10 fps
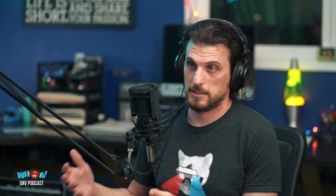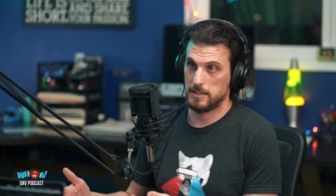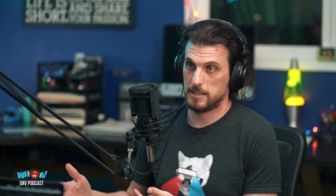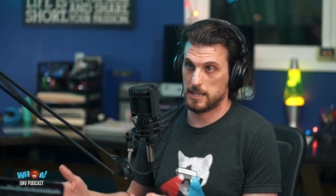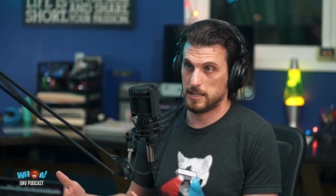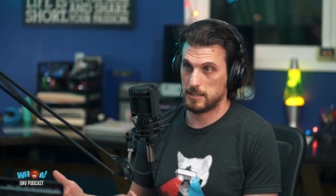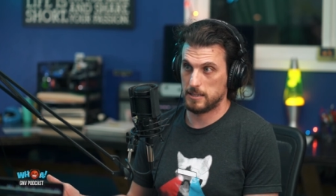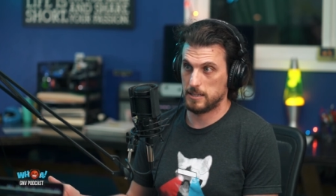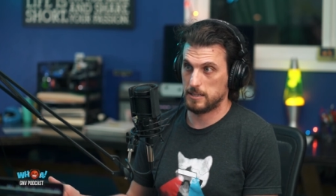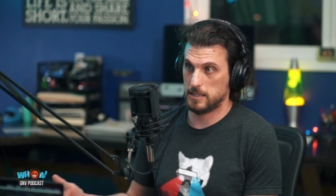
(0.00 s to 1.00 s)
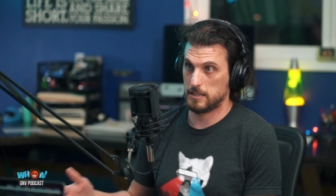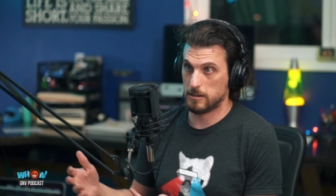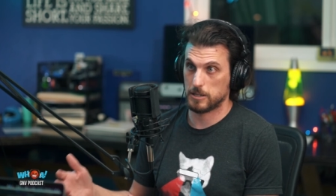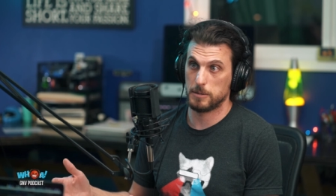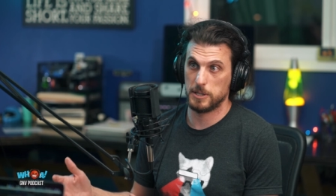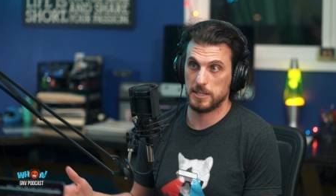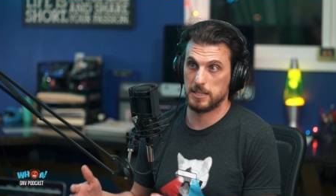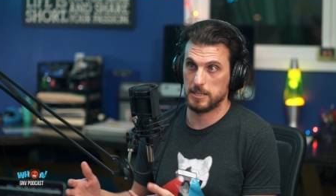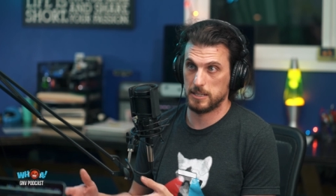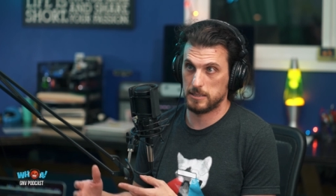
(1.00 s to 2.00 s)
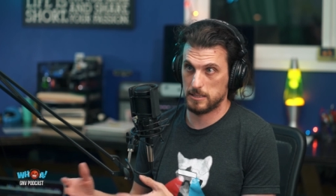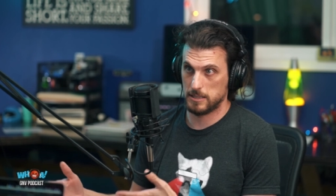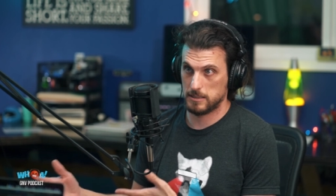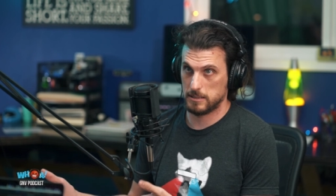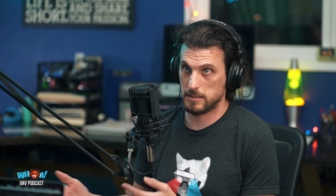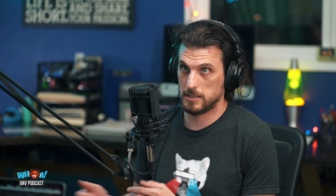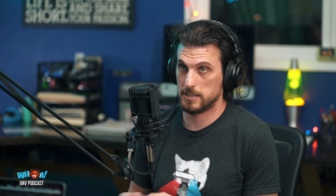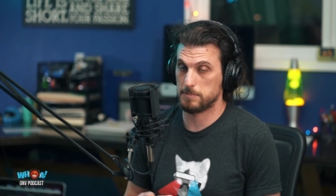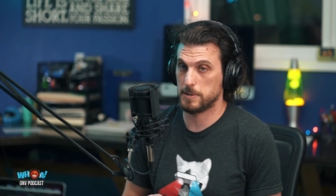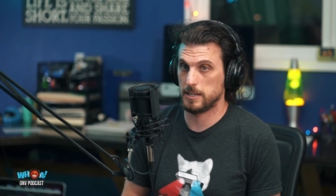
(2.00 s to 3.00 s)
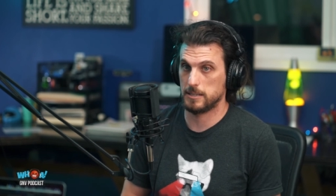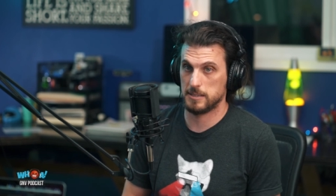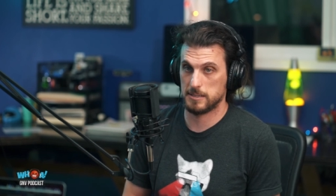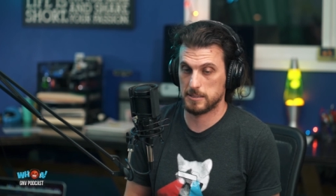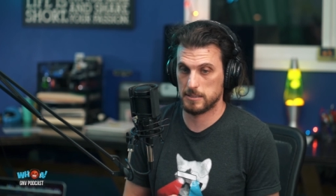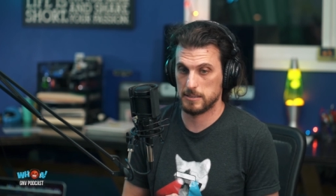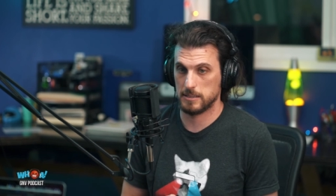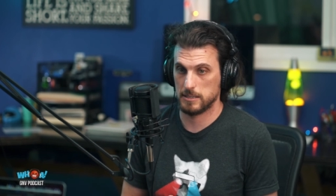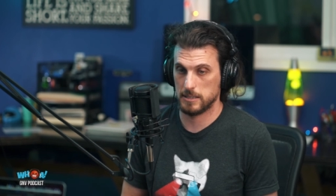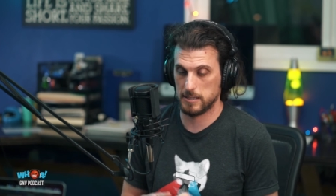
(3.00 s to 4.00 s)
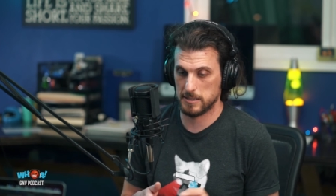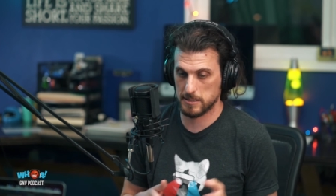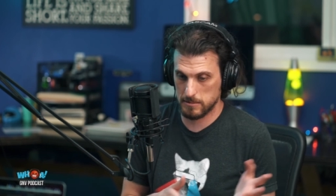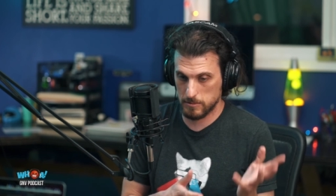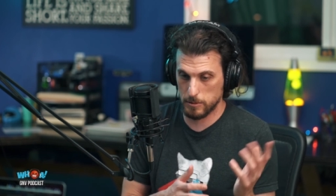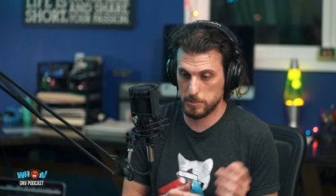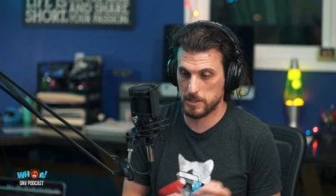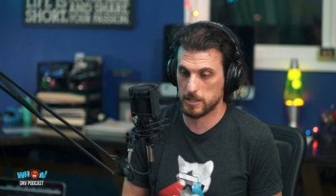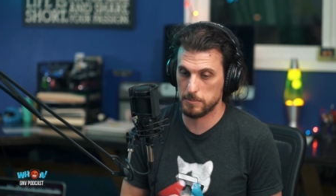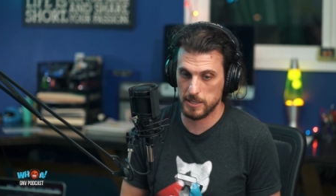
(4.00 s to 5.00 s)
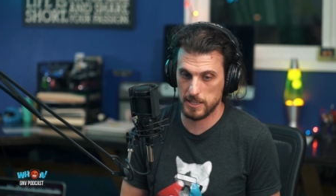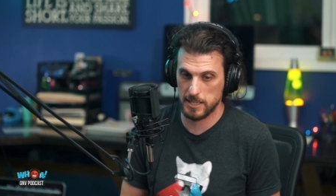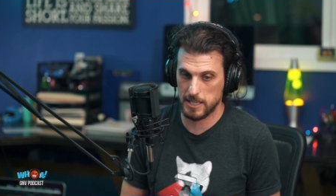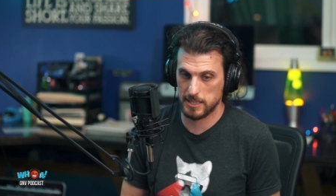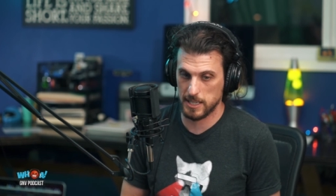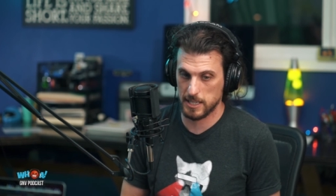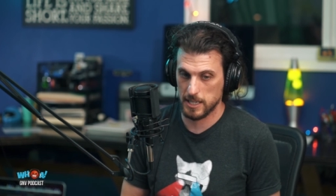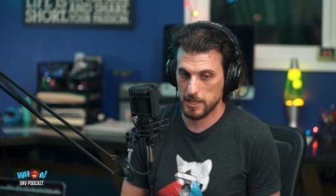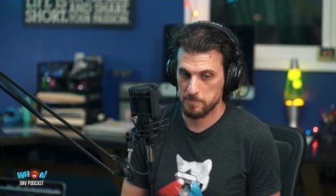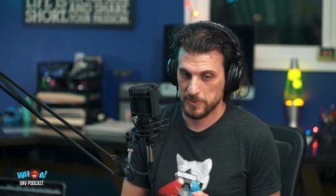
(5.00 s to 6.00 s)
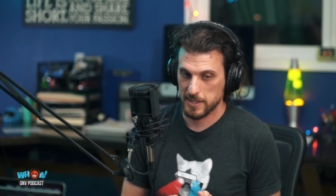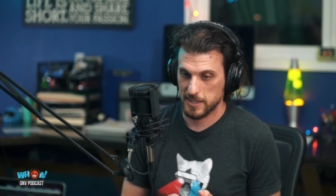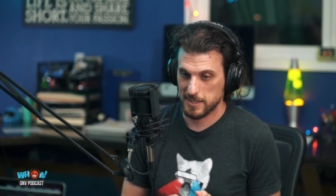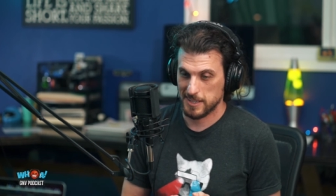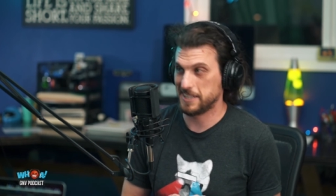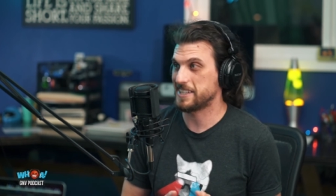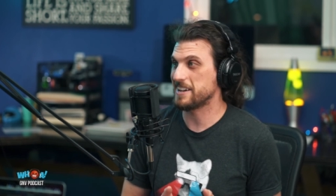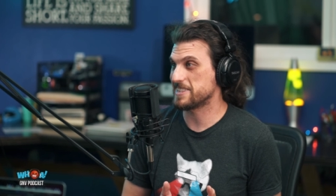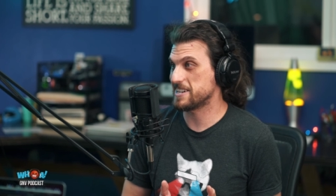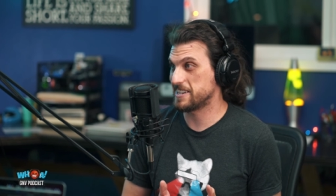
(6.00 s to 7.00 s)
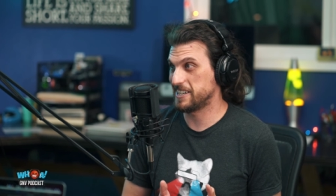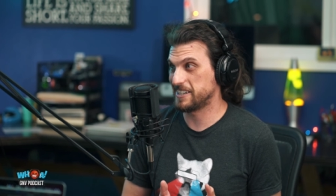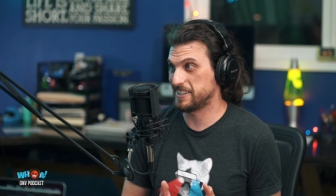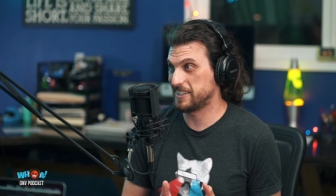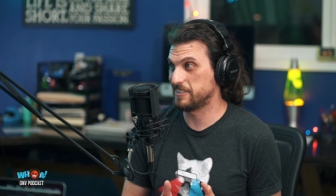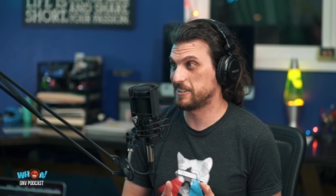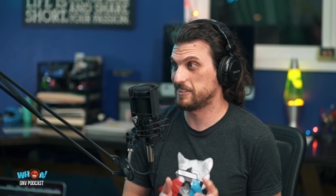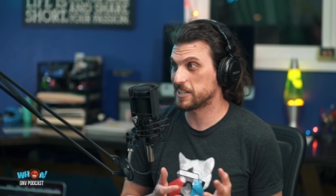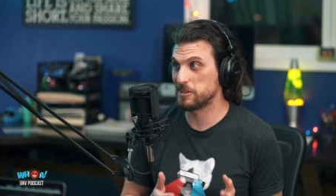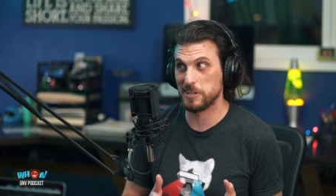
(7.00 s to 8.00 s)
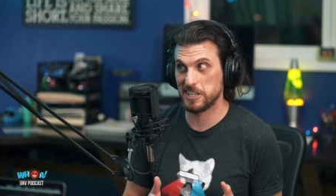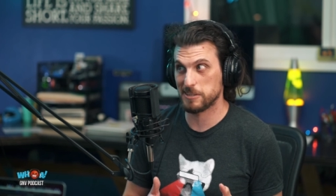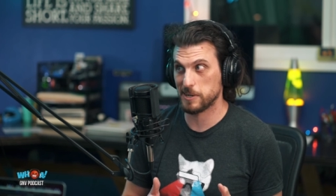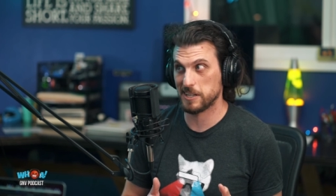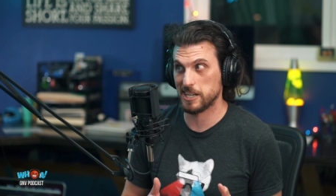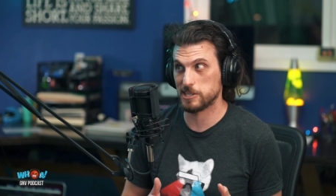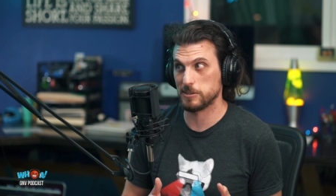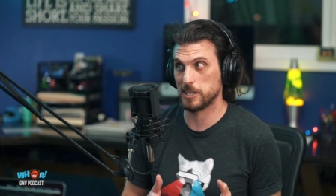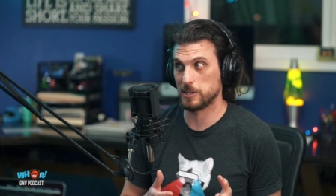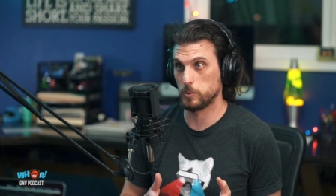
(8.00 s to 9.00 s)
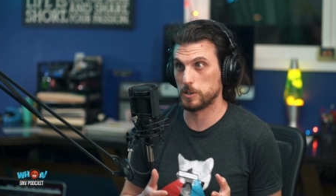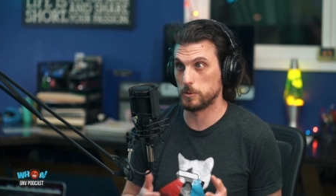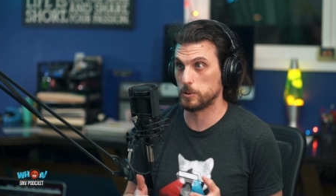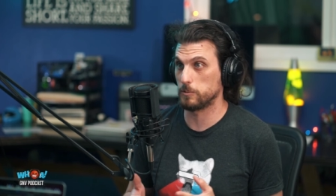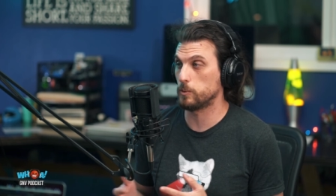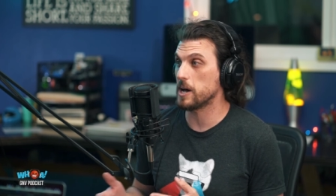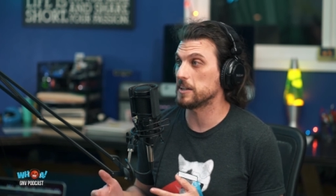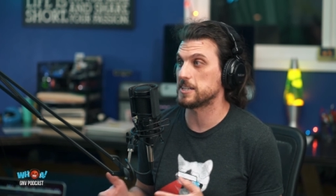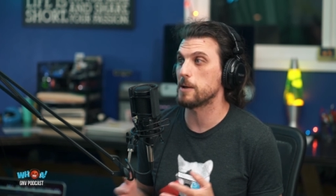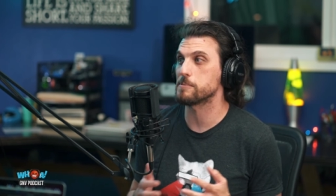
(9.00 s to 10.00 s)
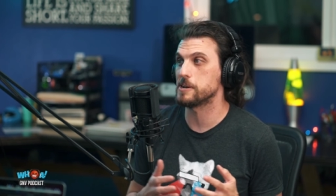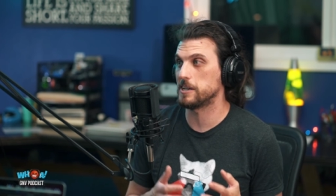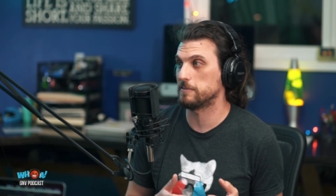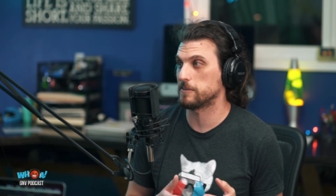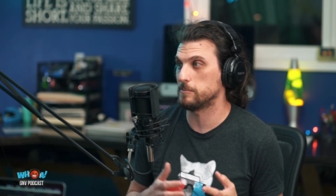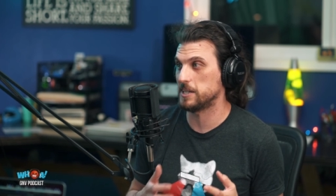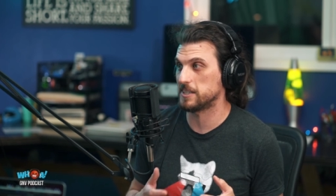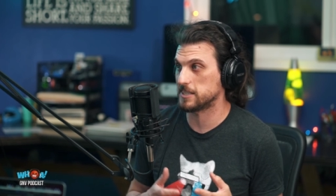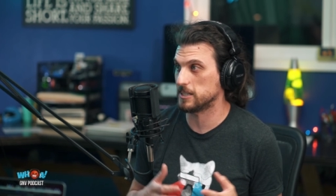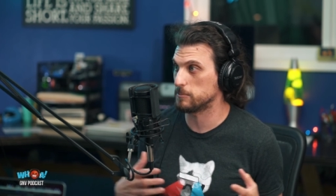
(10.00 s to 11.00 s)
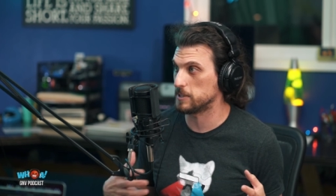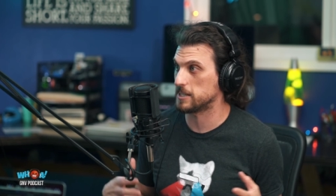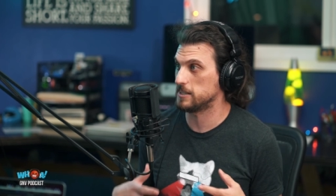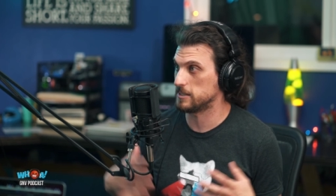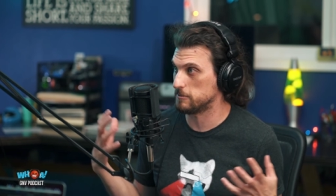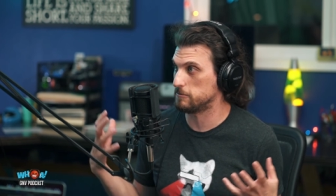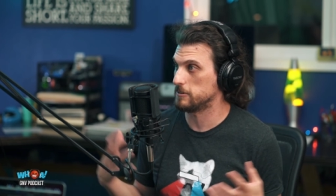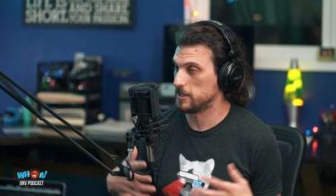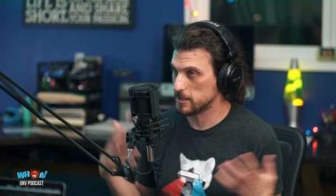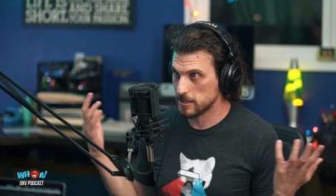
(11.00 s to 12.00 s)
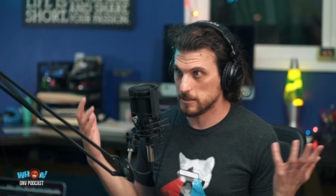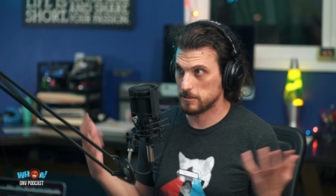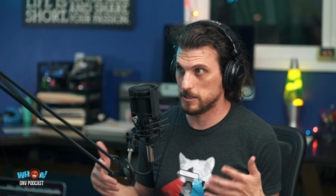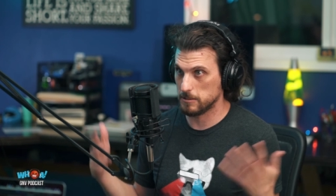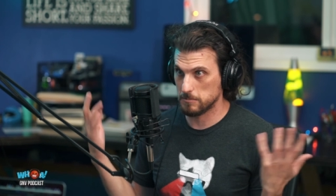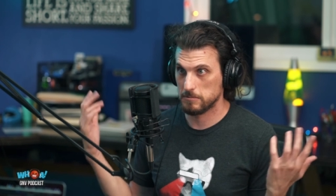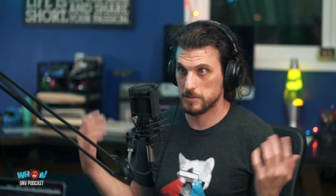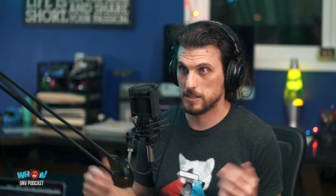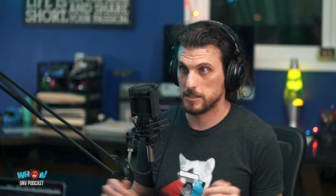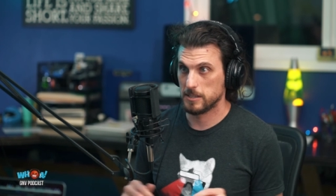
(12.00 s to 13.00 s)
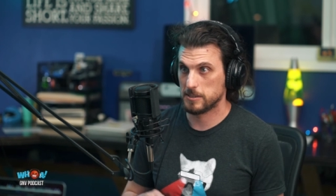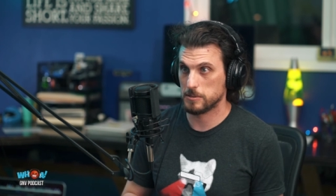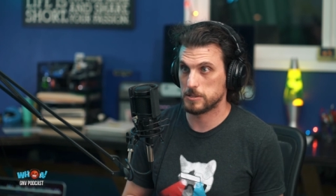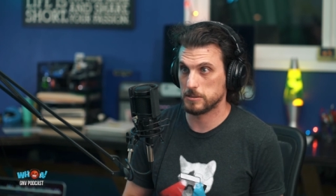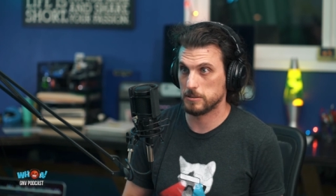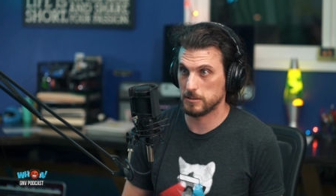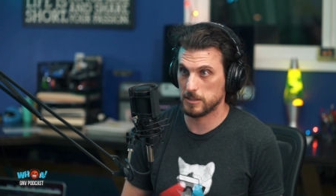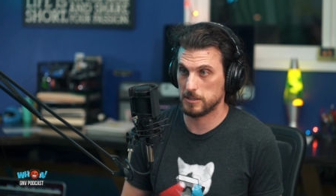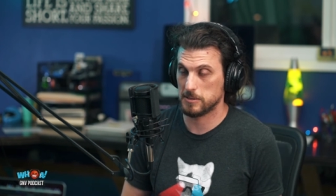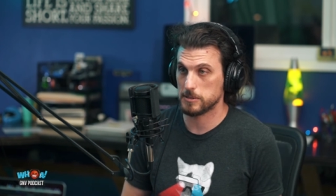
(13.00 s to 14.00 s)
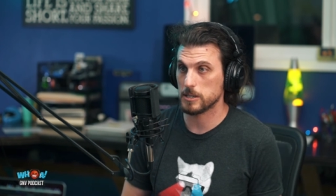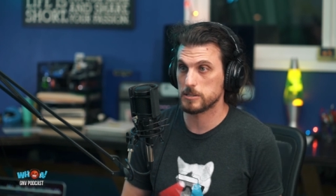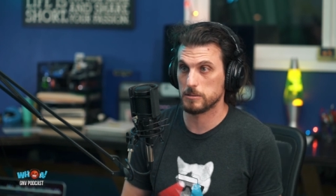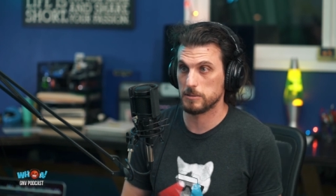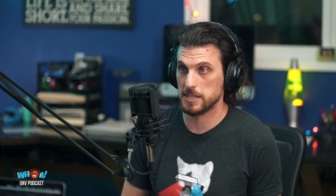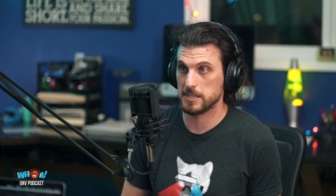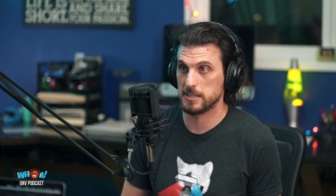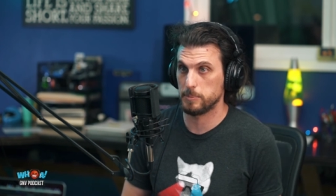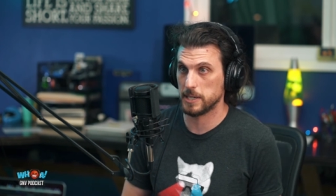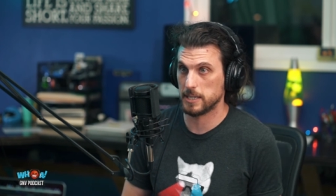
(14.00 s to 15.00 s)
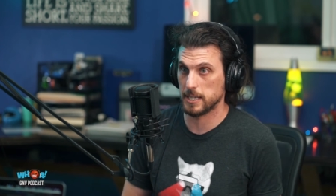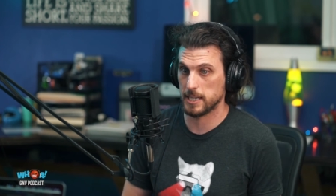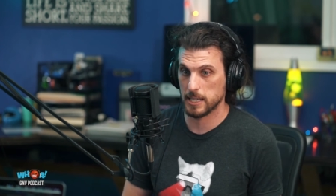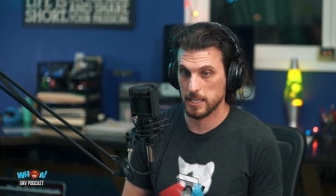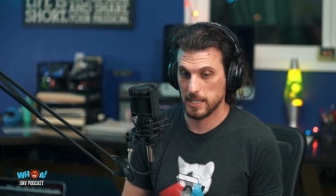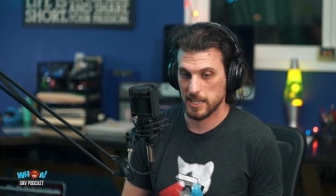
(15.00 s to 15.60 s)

in that in, in our community in, in in this in this in this group in our community and like it's out there here you know there is community spread in Alachua like we're we're well separated from it still because of you know social you know structure reasons but like